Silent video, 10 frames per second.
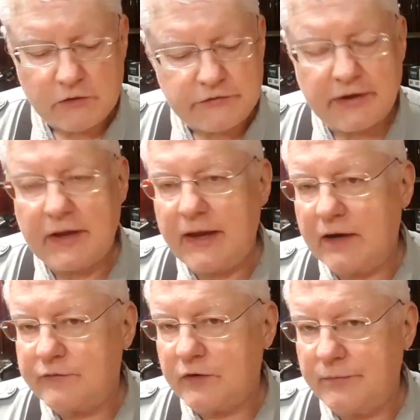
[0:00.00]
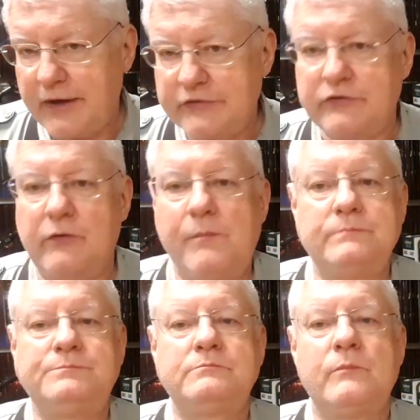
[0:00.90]
take a handful of basil,
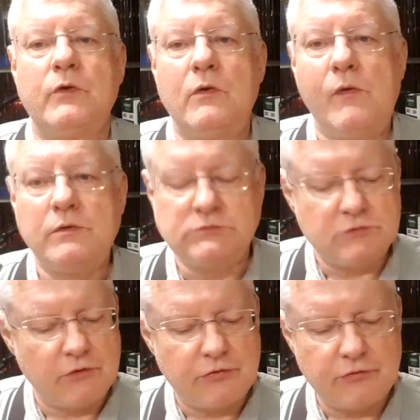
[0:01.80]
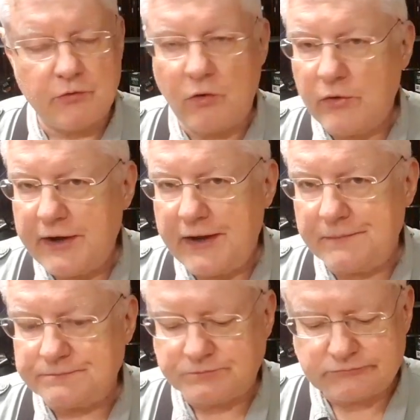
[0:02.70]
throw it
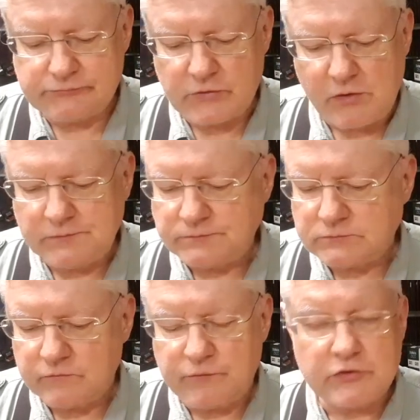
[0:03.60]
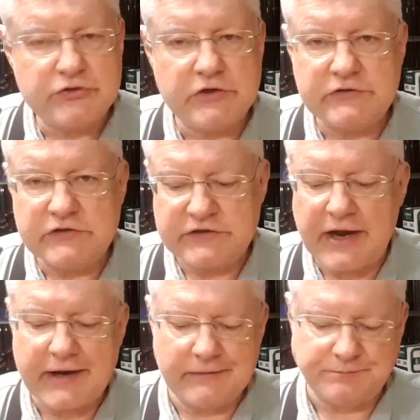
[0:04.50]
in for just a
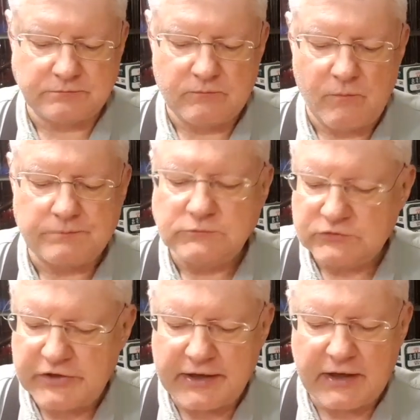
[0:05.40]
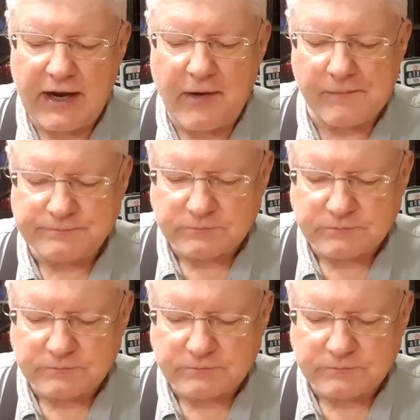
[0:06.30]
second, take it out.